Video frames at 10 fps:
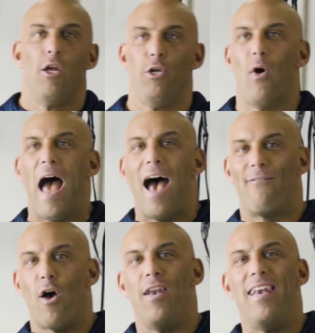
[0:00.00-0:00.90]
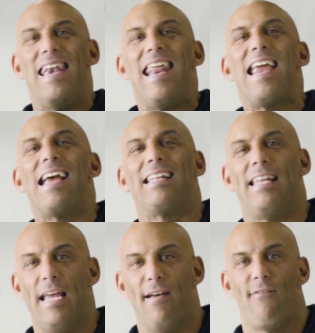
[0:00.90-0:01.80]
you have a
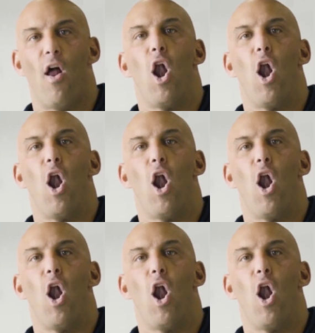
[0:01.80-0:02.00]
negative